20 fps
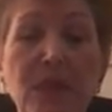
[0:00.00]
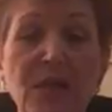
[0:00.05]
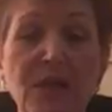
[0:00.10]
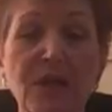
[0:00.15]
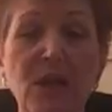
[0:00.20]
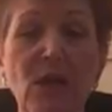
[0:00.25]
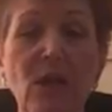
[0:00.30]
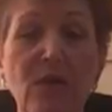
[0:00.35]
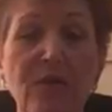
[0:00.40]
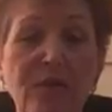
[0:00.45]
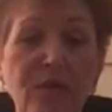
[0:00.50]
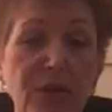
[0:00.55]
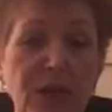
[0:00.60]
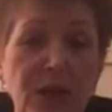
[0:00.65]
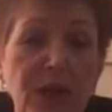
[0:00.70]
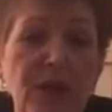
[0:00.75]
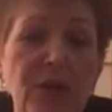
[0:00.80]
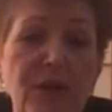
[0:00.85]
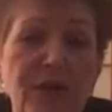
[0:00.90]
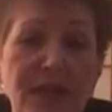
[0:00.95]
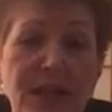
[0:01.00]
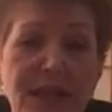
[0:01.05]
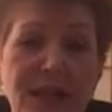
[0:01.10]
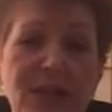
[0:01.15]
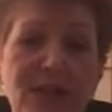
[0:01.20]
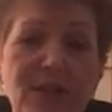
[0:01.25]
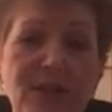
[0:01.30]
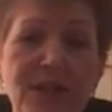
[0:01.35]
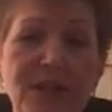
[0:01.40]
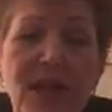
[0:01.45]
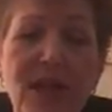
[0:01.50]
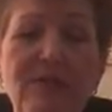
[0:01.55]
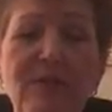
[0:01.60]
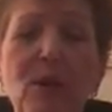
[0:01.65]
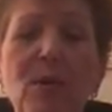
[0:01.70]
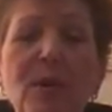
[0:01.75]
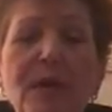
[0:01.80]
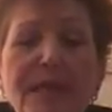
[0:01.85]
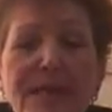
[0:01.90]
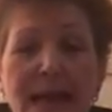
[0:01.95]
So for years and years, I've
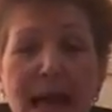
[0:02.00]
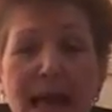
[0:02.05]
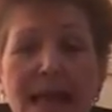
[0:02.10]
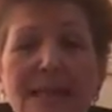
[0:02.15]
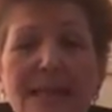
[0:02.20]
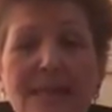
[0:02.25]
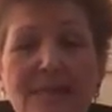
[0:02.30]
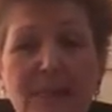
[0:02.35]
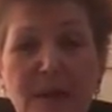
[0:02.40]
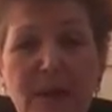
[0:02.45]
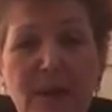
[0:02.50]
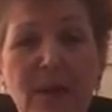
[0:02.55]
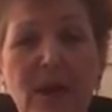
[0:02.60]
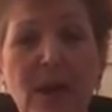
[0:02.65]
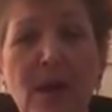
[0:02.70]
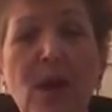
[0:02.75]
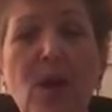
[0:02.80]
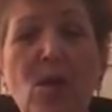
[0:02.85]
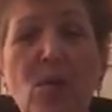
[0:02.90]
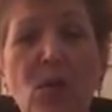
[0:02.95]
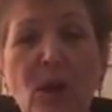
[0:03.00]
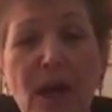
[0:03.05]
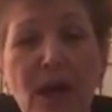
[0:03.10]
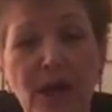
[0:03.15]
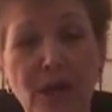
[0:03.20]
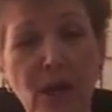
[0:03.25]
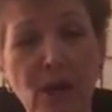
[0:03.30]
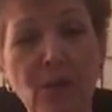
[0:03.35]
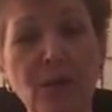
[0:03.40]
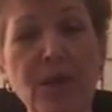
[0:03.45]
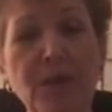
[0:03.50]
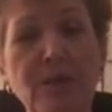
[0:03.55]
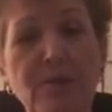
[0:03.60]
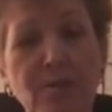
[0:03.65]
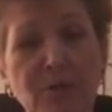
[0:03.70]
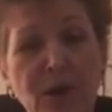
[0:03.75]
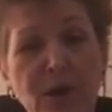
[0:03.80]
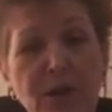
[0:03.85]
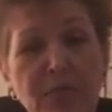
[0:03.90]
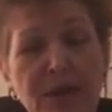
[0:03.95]
always asked spirit when I go into
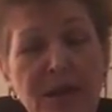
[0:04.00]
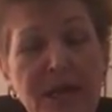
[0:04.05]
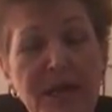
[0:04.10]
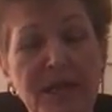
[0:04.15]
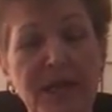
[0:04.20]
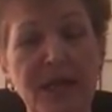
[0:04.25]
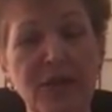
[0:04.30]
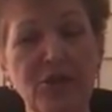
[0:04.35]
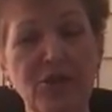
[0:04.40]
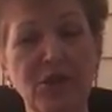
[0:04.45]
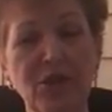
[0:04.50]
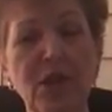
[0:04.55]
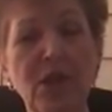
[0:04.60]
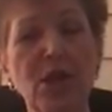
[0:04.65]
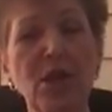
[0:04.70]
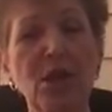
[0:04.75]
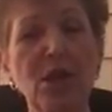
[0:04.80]
prayer and meditation